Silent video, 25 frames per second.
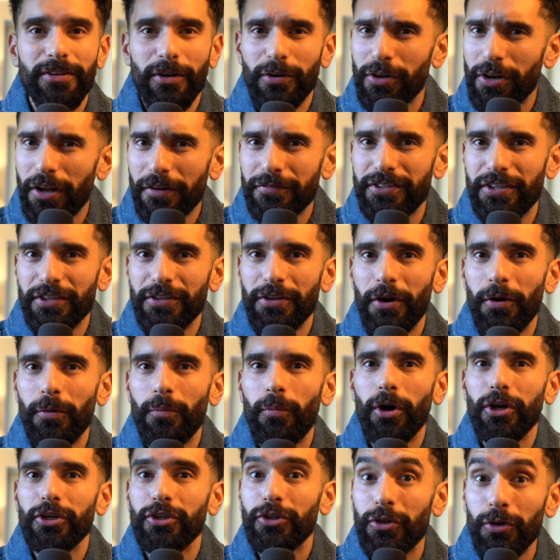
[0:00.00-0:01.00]
I'd love to know
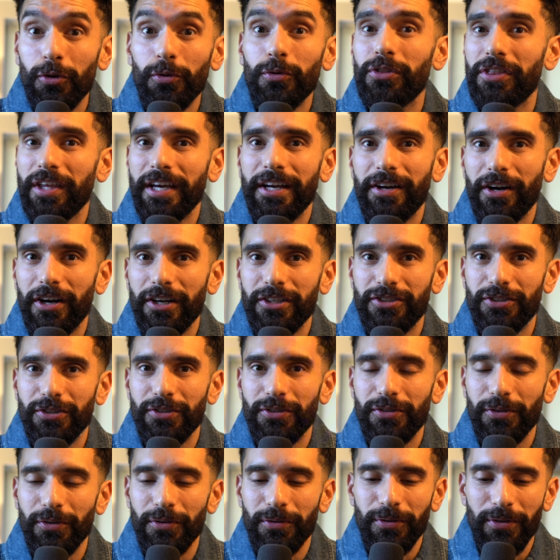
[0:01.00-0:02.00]
what you think I
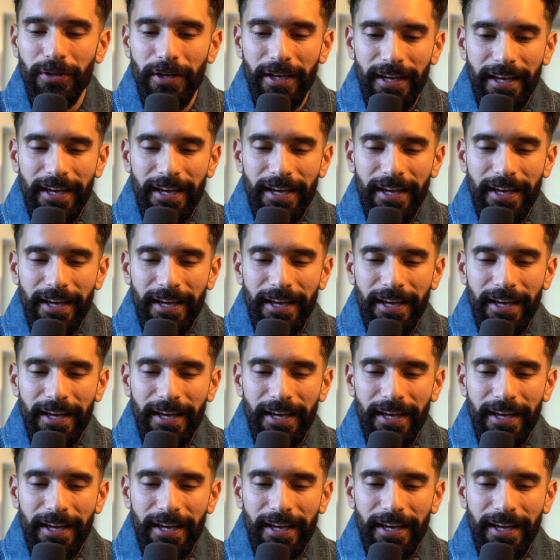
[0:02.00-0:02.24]
should do.